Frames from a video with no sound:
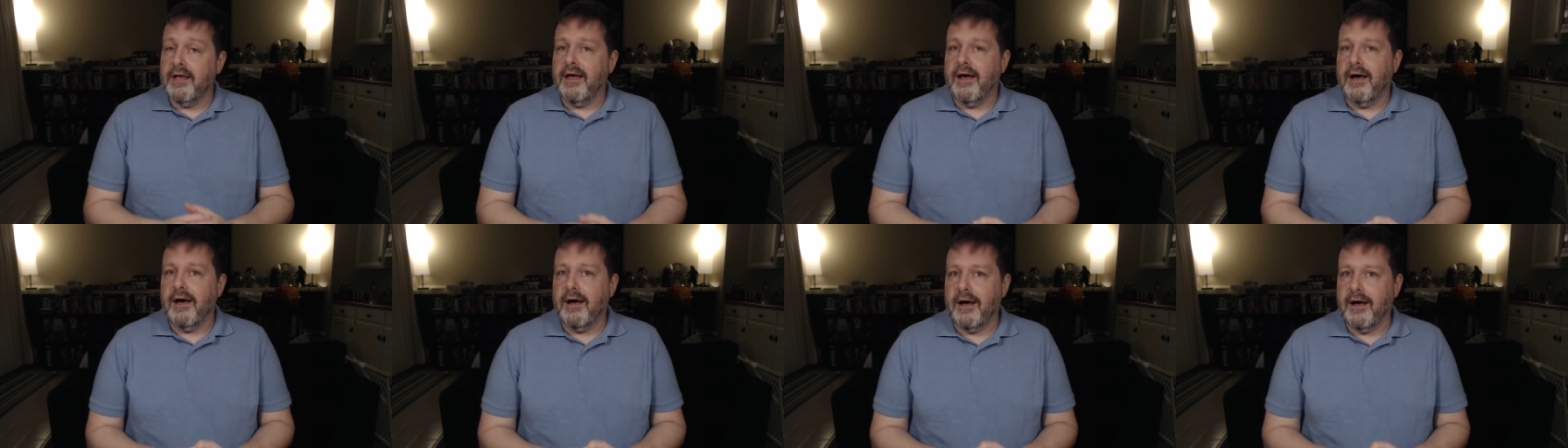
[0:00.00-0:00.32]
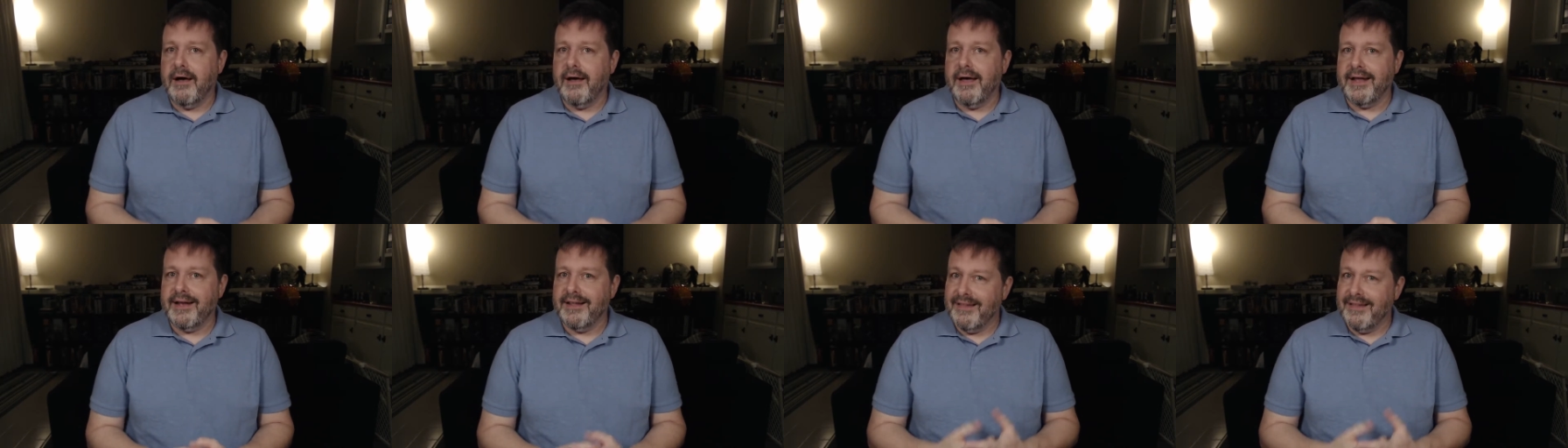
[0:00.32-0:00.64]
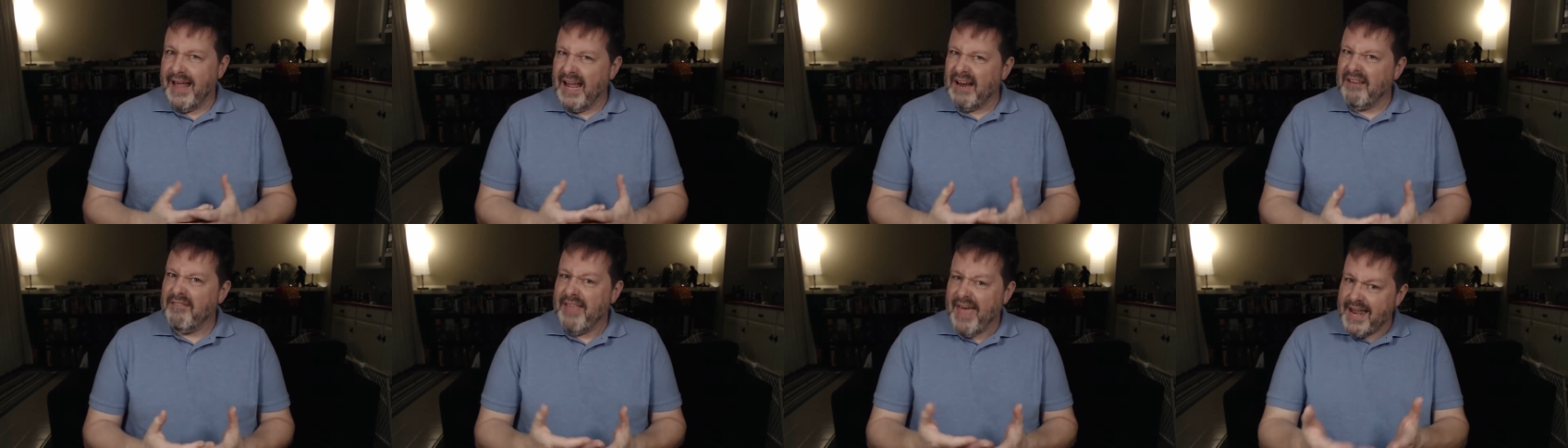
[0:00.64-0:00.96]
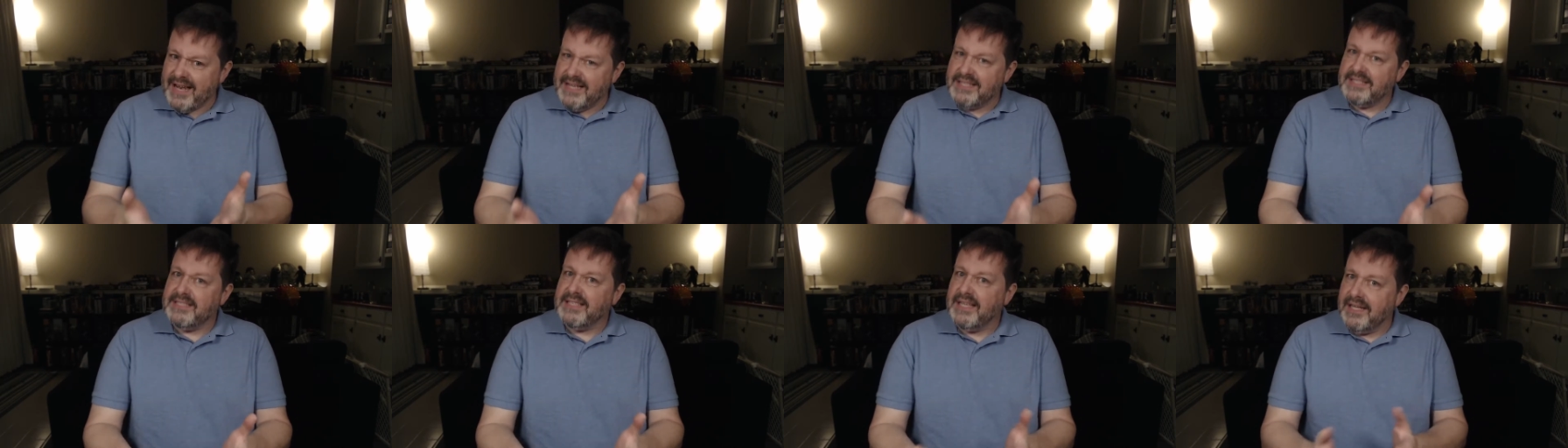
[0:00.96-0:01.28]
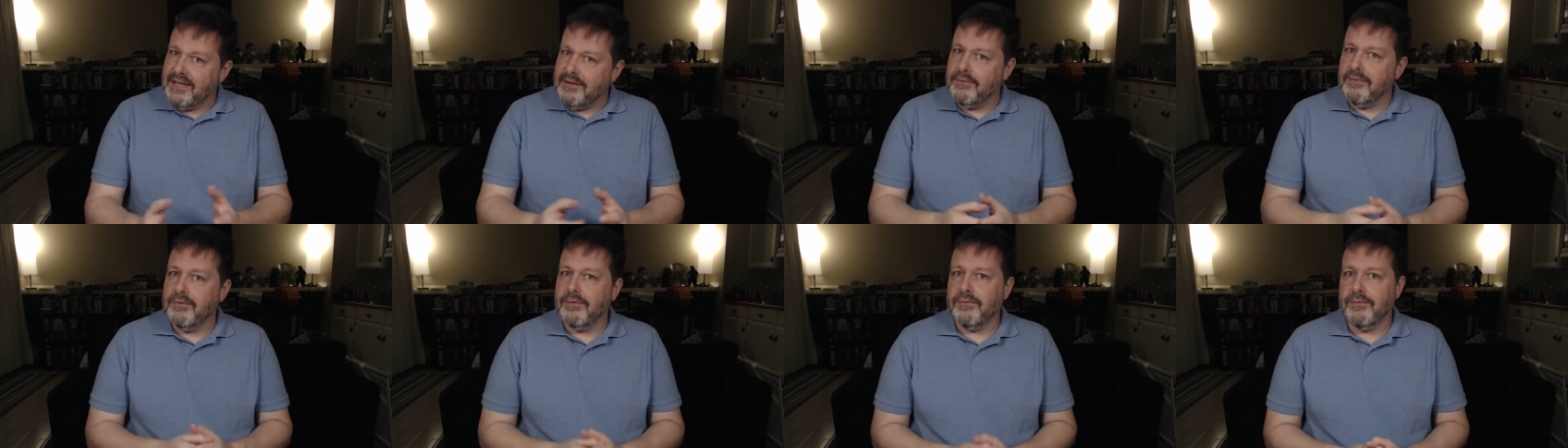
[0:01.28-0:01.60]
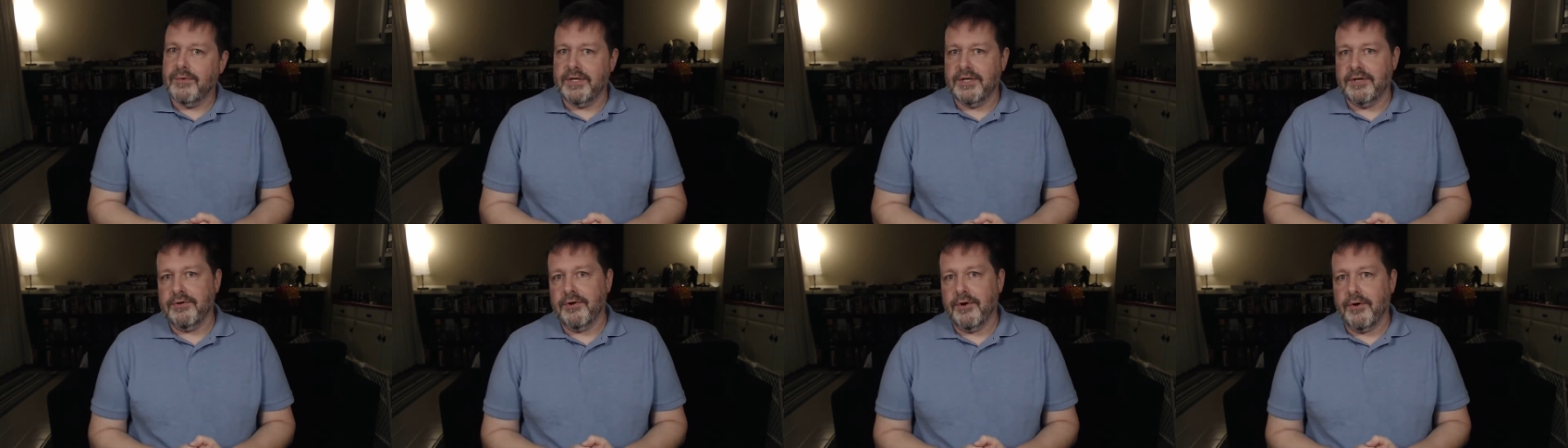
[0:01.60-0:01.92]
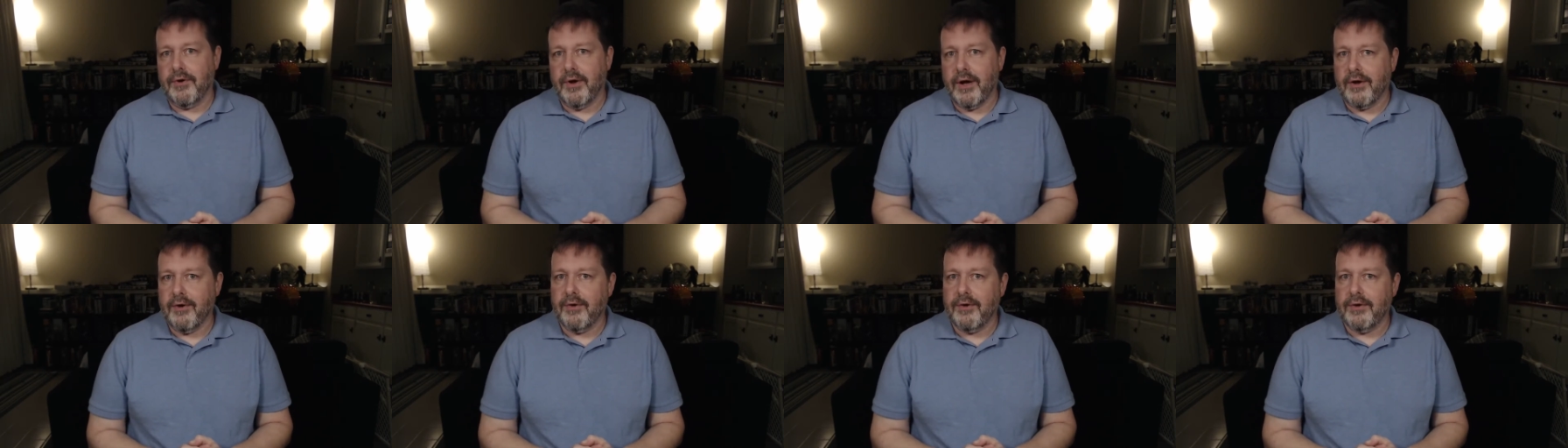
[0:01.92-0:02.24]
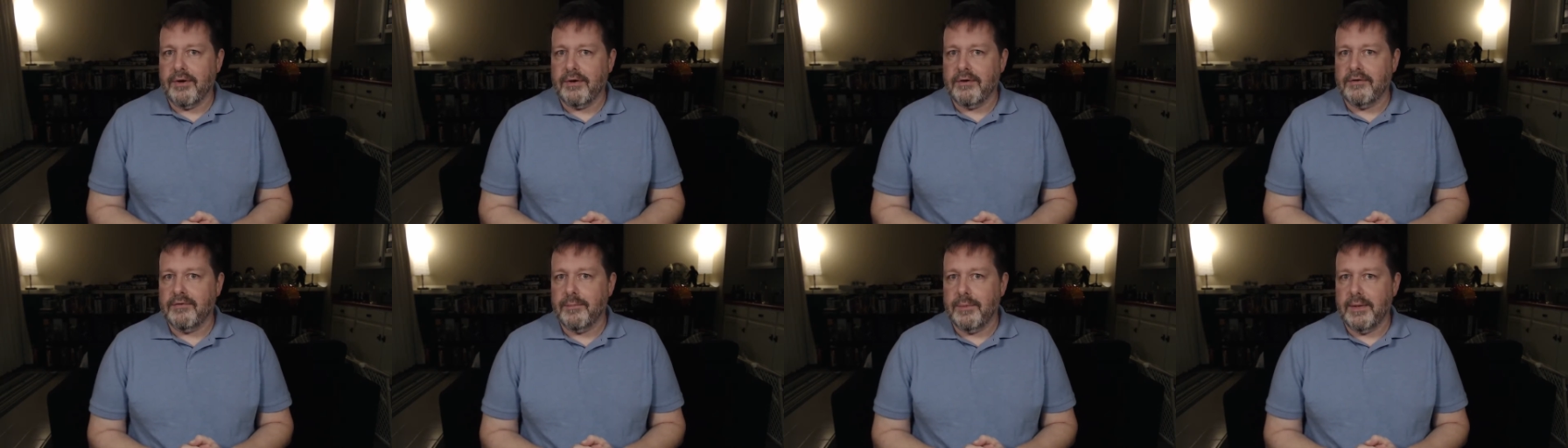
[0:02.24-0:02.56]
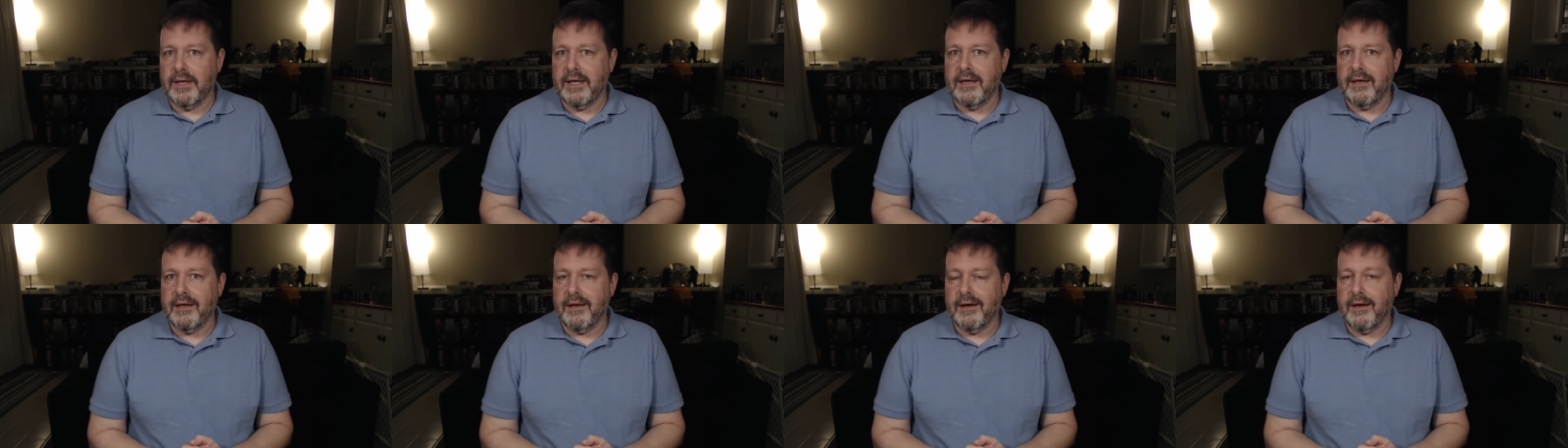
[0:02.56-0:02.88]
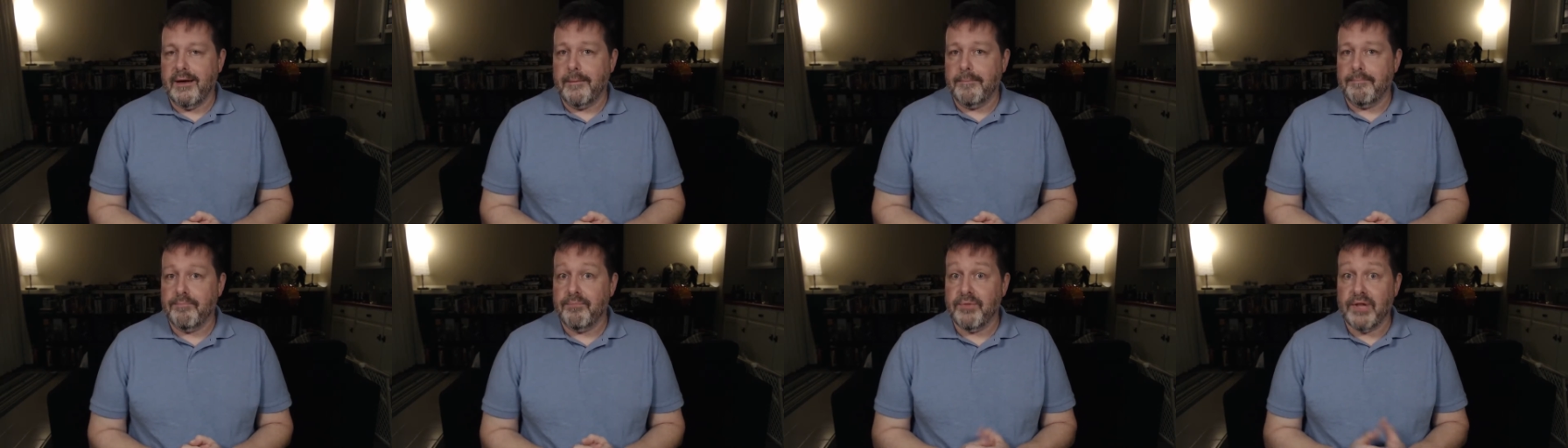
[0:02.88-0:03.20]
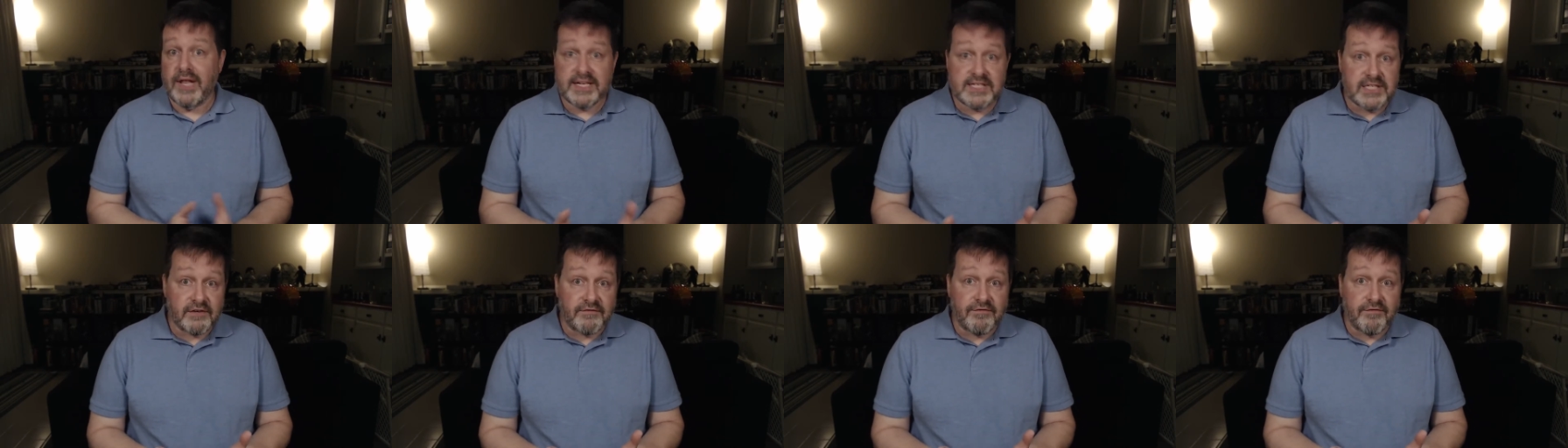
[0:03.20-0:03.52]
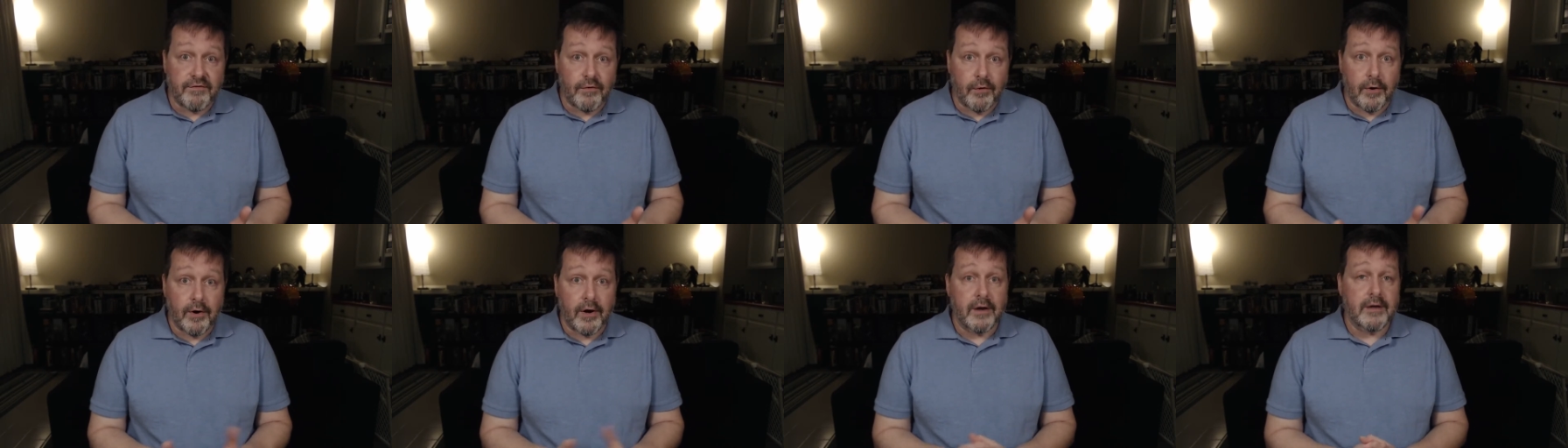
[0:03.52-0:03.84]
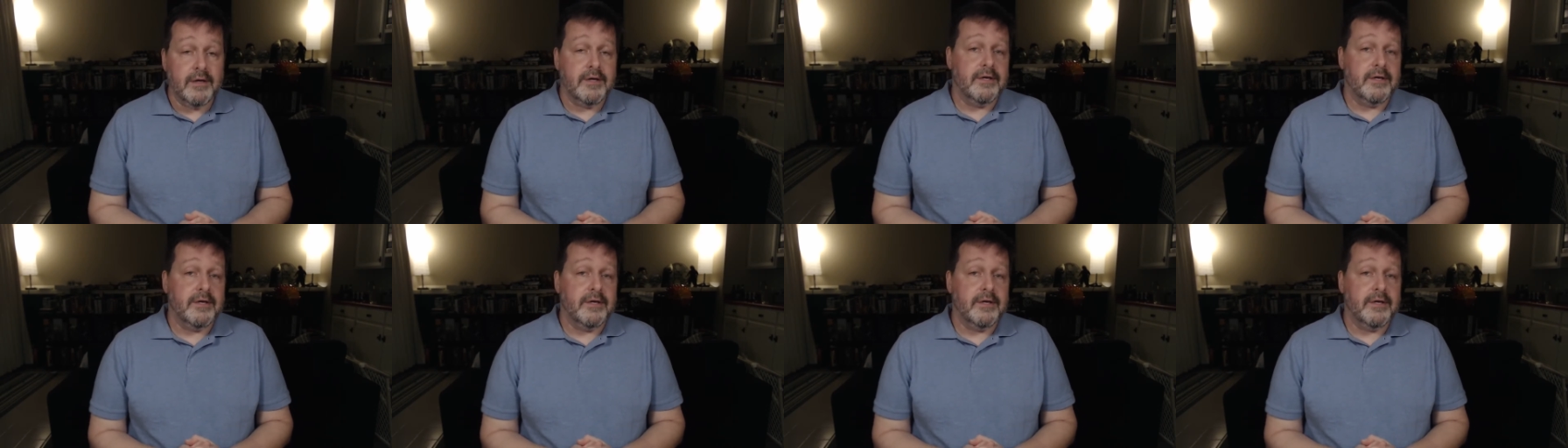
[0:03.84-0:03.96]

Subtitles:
and a lot of that is in what you are going to be pledging for